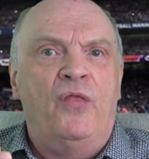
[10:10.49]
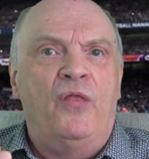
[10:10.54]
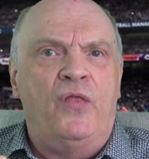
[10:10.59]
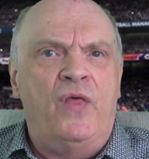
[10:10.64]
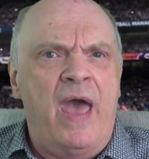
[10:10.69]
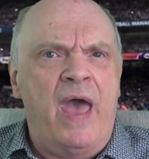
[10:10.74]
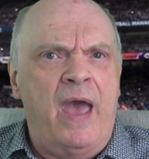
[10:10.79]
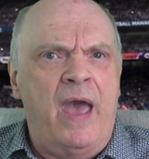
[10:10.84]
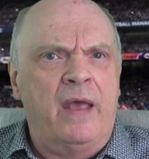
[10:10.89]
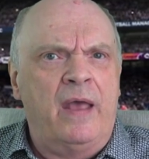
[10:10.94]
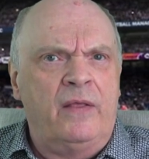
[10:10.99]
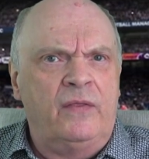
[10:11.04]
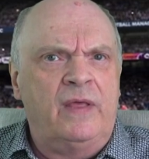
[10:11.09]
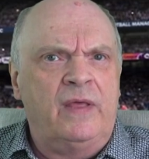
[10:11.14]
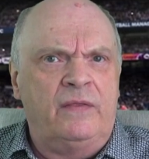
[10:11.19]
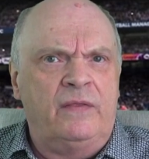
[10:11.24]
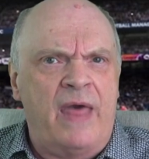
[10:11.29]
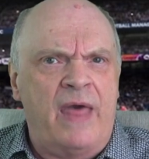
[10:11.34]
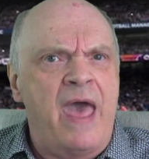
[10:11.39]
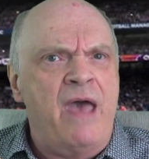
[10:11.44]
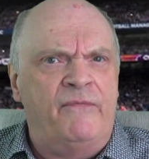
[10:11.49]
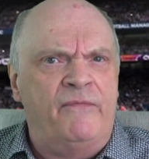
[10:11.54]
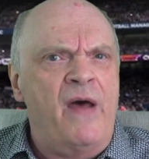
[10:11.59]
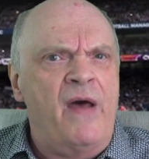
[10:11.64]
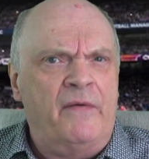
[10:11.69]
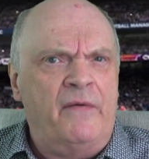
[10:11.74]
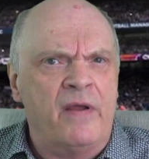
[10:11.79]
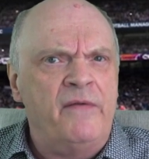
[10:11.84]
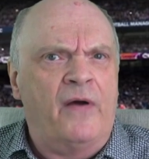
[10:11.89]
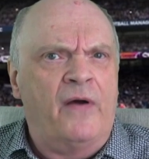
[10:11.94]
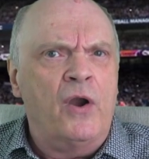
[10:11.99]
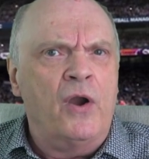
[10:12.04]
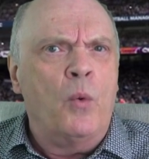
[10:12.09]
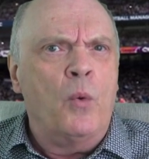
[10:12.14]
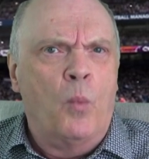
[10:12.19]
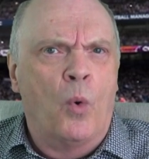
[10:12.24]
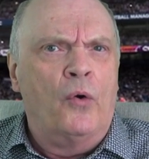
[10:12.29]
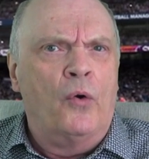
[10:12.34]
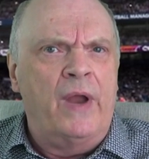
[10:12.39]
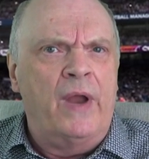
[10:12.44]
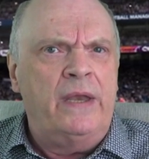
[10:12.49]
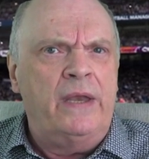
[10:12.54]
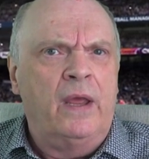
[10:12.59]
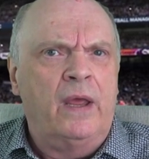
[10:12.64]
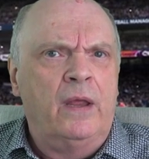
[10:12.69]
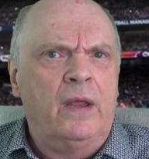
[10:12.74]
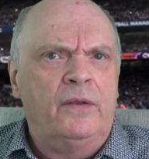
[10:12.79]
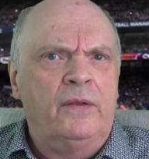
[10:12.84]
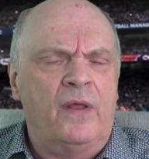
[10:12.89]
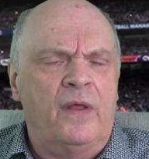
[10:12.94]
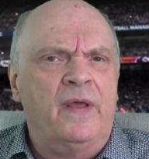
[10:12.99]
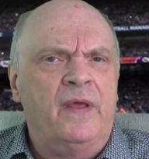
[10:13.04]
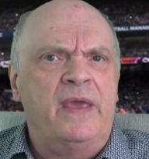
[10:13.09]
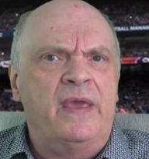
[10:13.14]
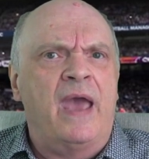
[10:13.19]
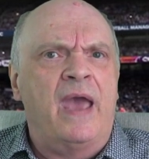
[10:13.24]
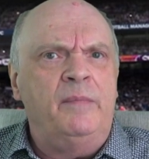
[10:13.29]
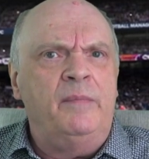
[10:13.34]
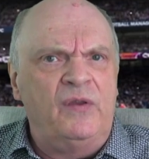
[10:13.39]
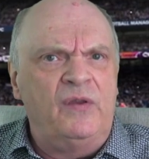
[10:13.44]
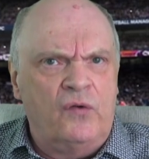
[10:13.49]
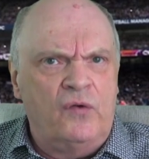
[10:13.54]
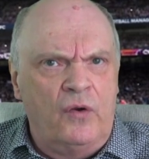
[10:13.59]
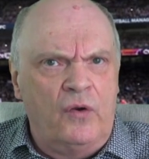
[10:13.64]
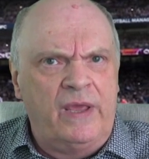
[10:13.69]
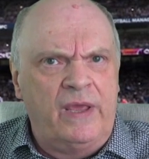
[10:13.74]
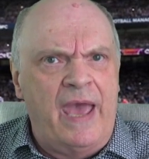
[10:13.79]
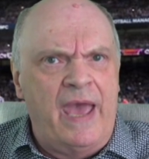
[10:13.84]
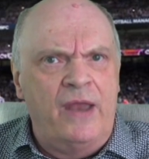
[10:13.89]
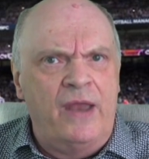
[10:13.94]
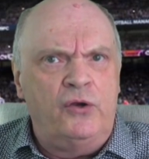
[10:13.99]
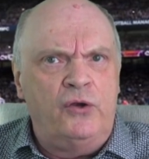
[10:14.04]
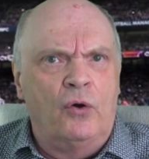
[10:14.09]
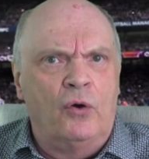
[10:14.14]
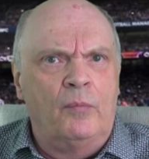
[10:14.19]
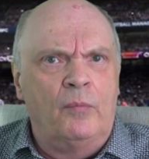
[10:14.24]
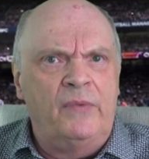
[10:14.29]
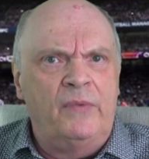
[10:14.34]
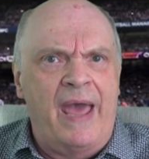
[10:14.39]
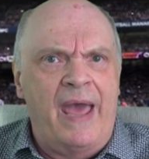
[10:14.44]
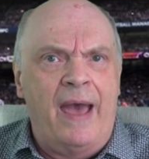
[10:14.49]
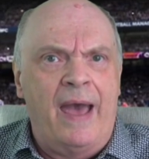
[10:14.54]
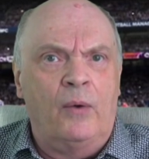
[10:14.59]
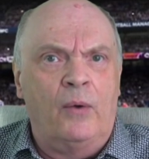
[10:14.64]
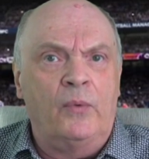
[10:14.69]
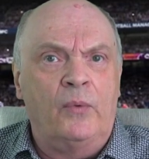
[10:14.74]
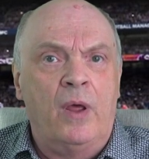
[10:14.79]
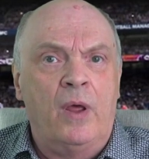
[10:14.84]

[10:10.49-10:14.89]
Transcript: they're very, very worried that the game is going to get dumbed down.